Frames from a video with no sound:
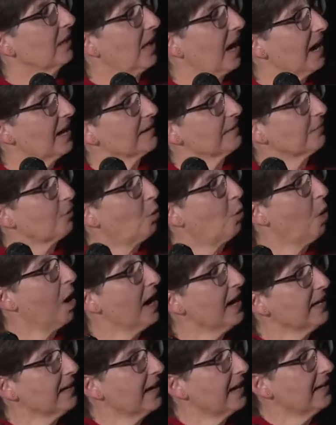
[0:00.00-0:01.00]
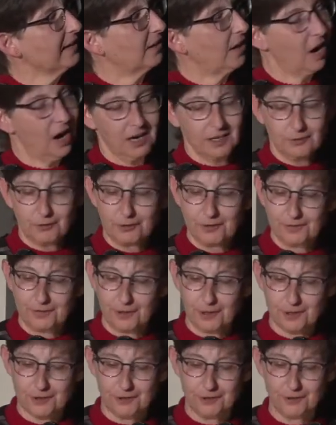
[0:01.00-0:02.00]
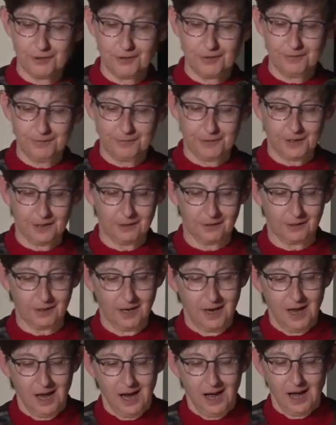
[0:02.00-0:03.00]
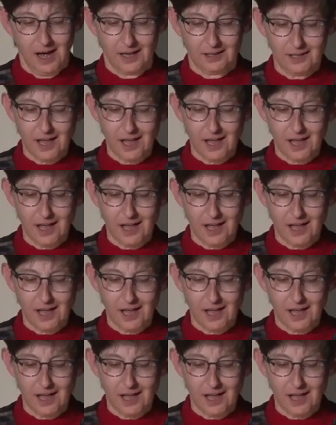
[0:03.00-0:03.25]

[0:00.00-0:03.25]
kind of quite a controversial figure. A